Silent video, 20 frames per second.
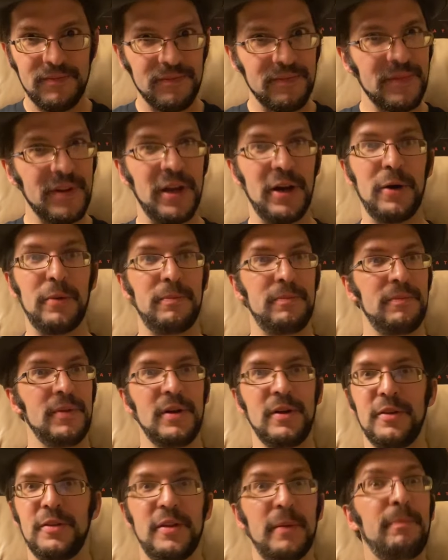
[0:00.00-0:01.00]

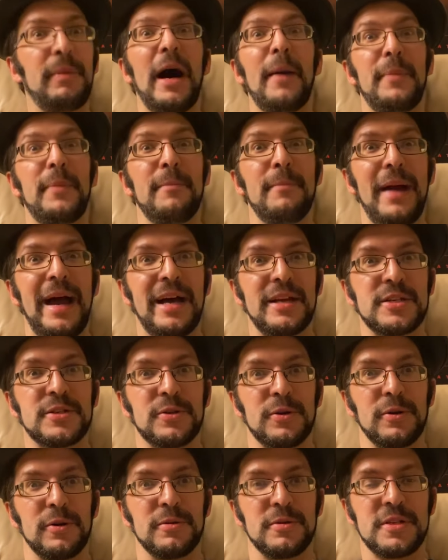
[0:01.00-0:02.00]
the Puppet
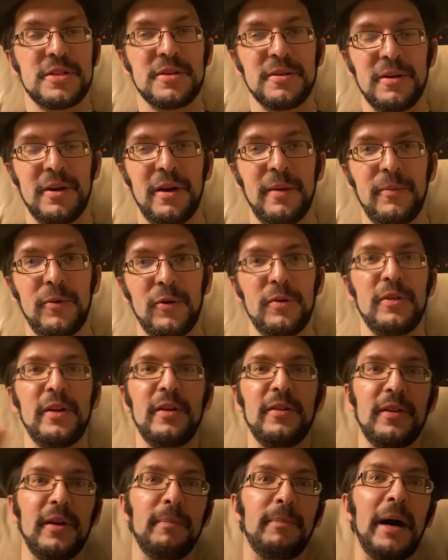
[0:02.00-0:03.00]
Masters, or
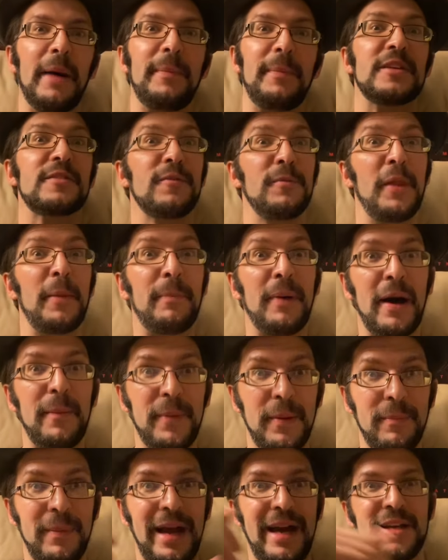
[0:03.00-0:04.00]
the puppets from the
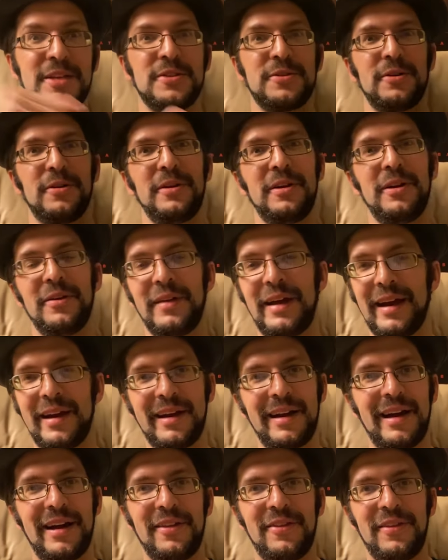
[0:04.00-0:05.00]
Puppet Master, that
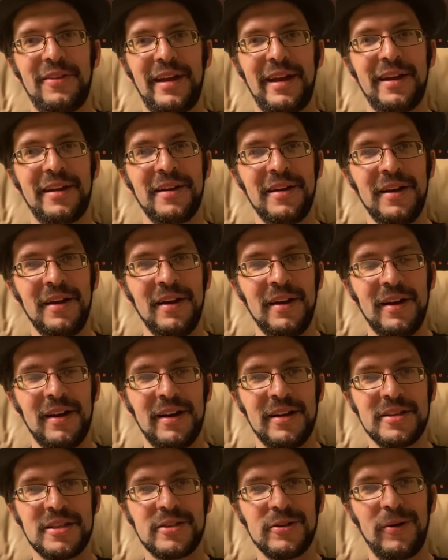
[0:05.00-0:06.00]
kind of thing.
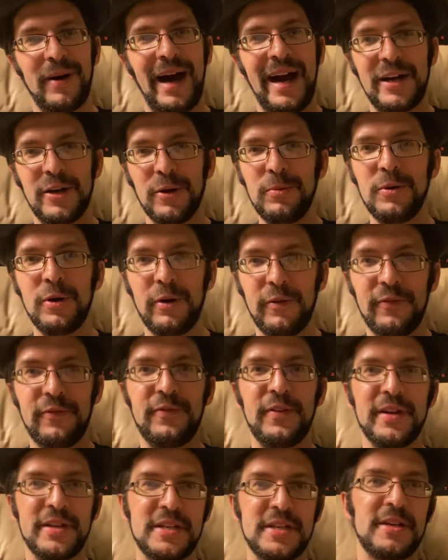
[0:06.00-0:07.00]
So I don't know if
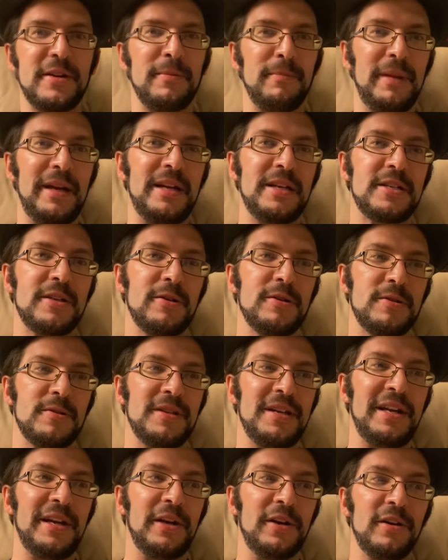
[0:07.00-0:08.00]
the mini-series is
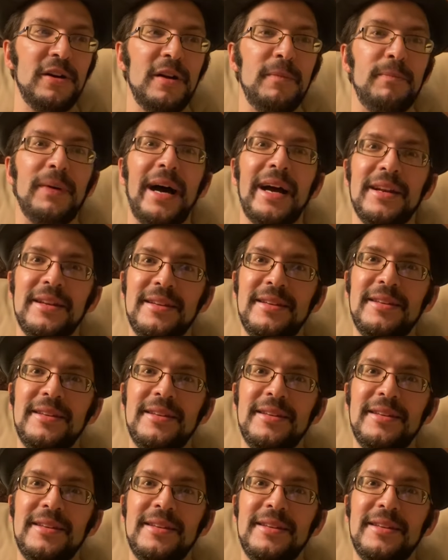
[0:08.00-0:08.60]
any good, but